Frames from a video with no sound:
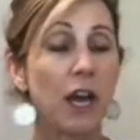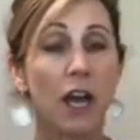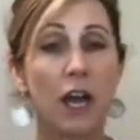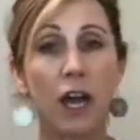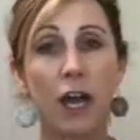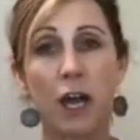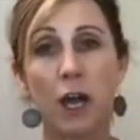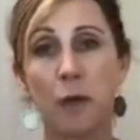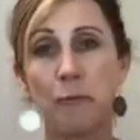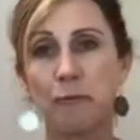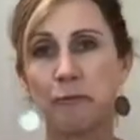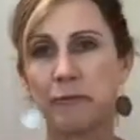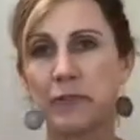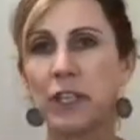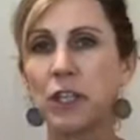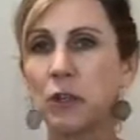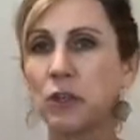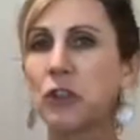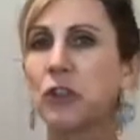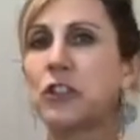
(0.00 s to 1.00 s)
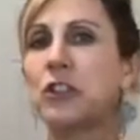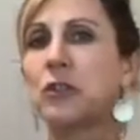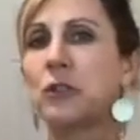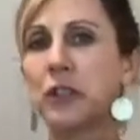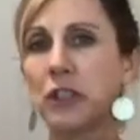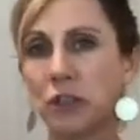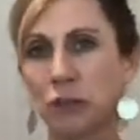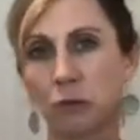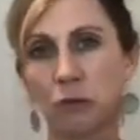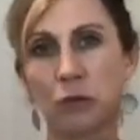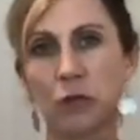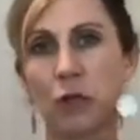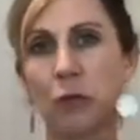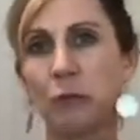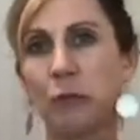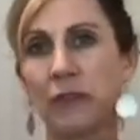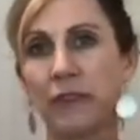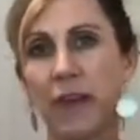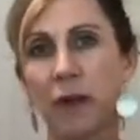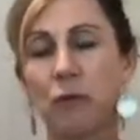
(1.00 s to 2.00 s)
Um, you know, you can do it in your room,
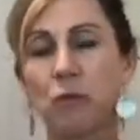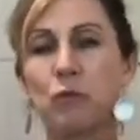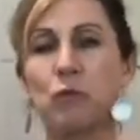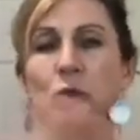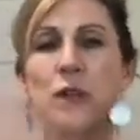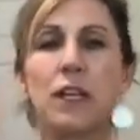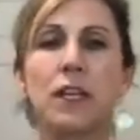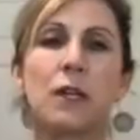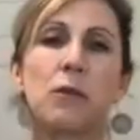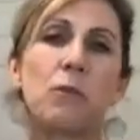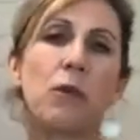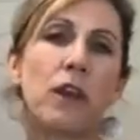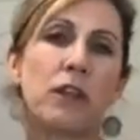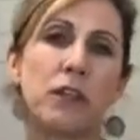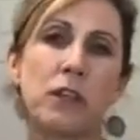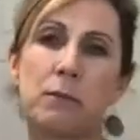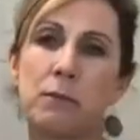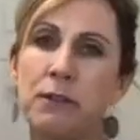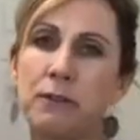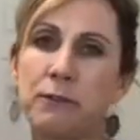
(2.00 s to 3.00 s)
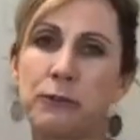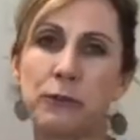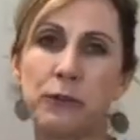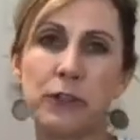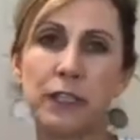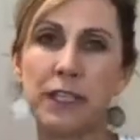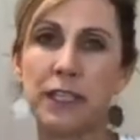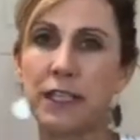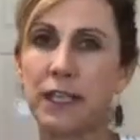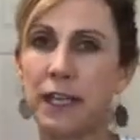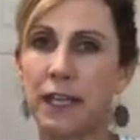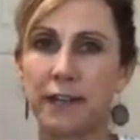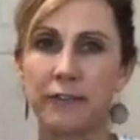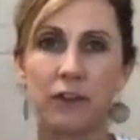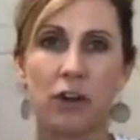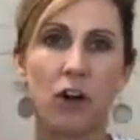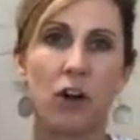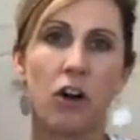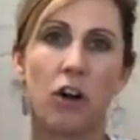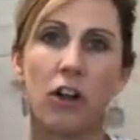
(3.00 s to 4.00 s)
but they really want you to be free of
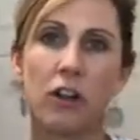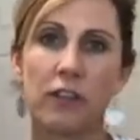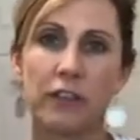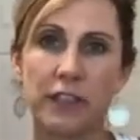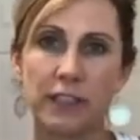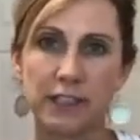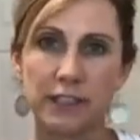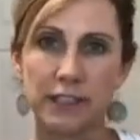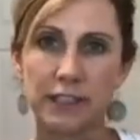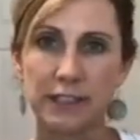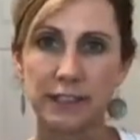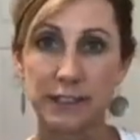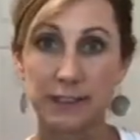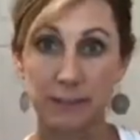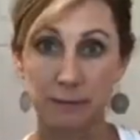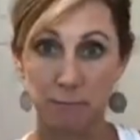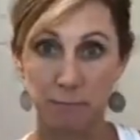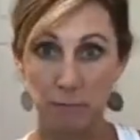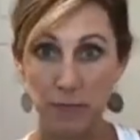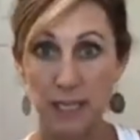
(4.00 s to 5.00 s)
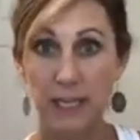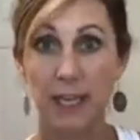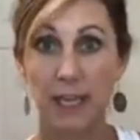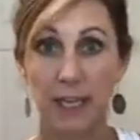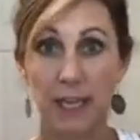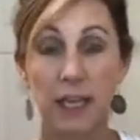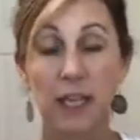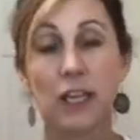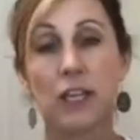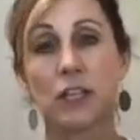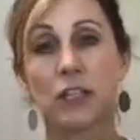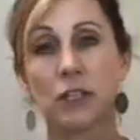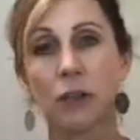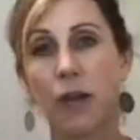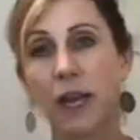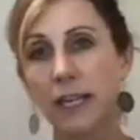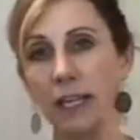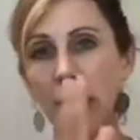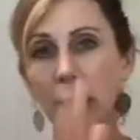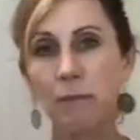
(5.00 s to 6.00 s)
all this media. So
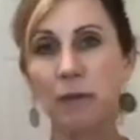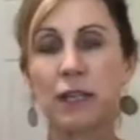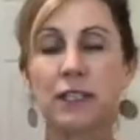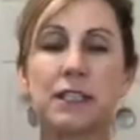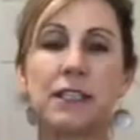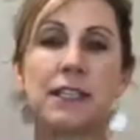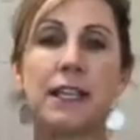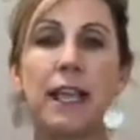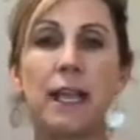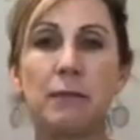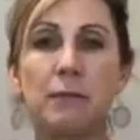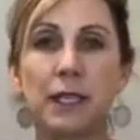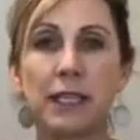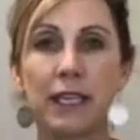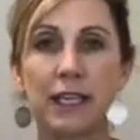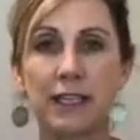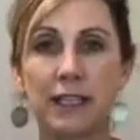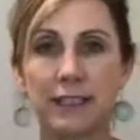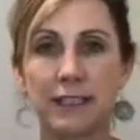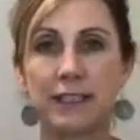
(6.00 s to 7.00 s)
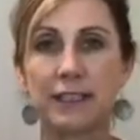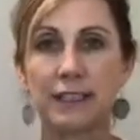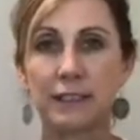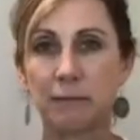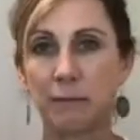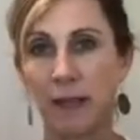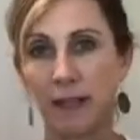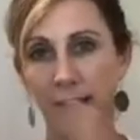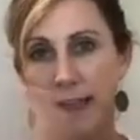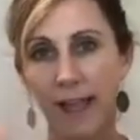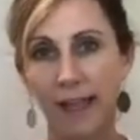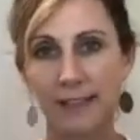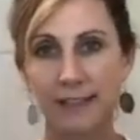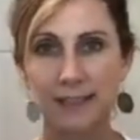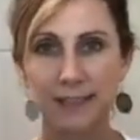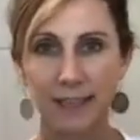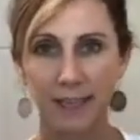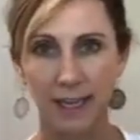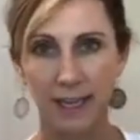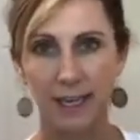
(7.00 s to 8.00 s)
I came on today because it's my
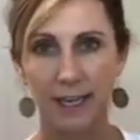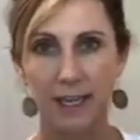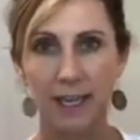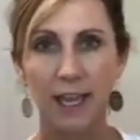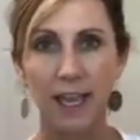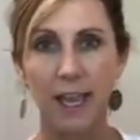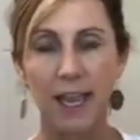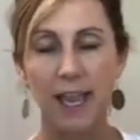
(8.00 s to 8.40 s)
last day,